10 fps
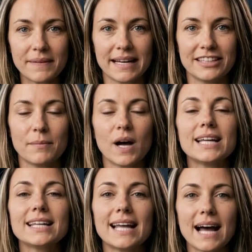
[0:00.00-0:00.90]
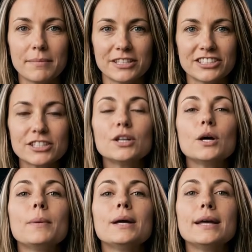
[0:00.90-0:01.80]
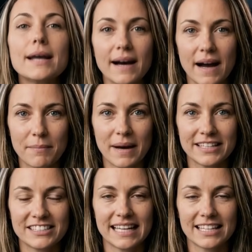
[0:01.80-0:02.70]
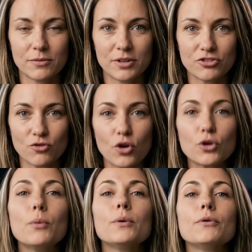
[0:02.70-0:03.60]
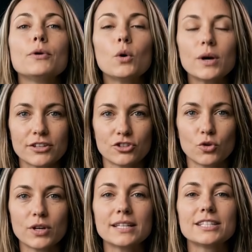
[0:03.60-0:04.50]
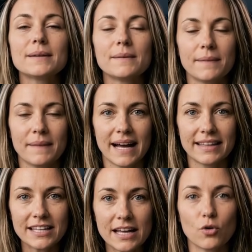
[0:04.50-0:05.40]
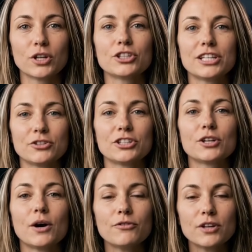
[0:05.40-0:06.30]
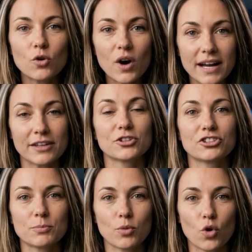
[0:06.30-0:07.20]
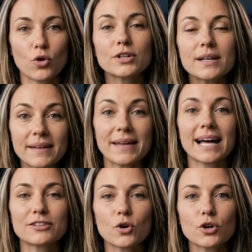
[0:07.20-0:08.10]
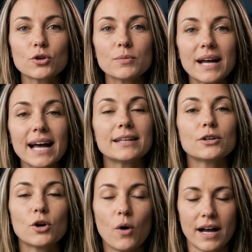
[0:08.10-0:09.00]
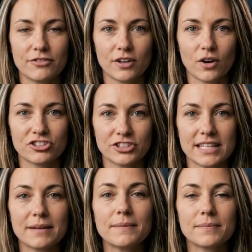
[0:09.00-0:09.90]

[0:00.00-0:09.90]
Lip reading: Its market cap is determined by the settlement volume flowing through it and the liquidity reserve required to support that volume at the required velocity.